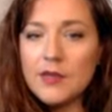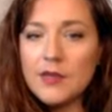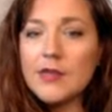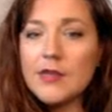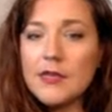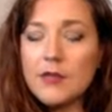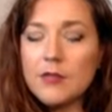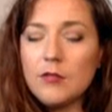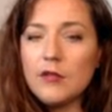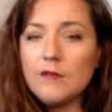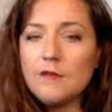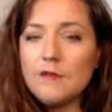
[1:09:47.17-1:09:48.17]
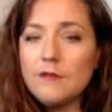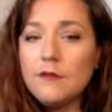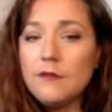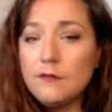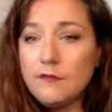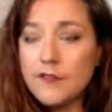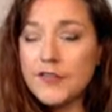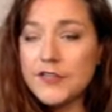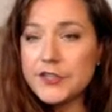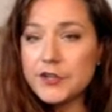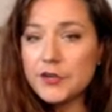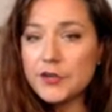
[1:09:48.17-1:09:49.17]
equaling
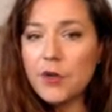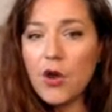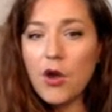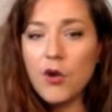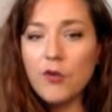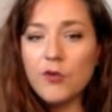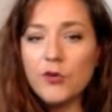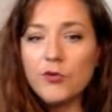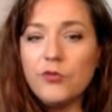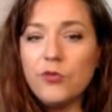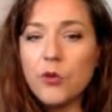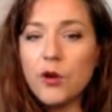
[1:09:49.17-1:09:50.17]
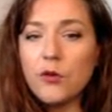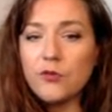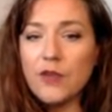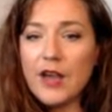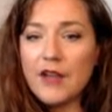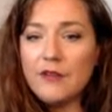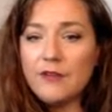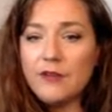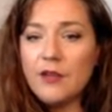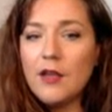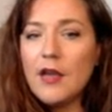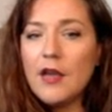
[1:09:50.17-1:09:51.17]
V2 over 405.
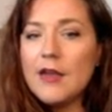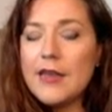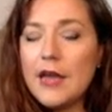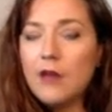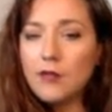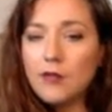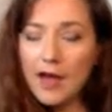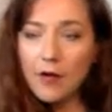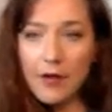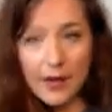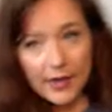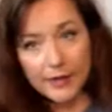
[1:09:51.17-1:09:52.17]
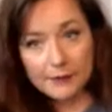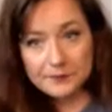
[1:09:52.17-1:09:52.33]
Now, how I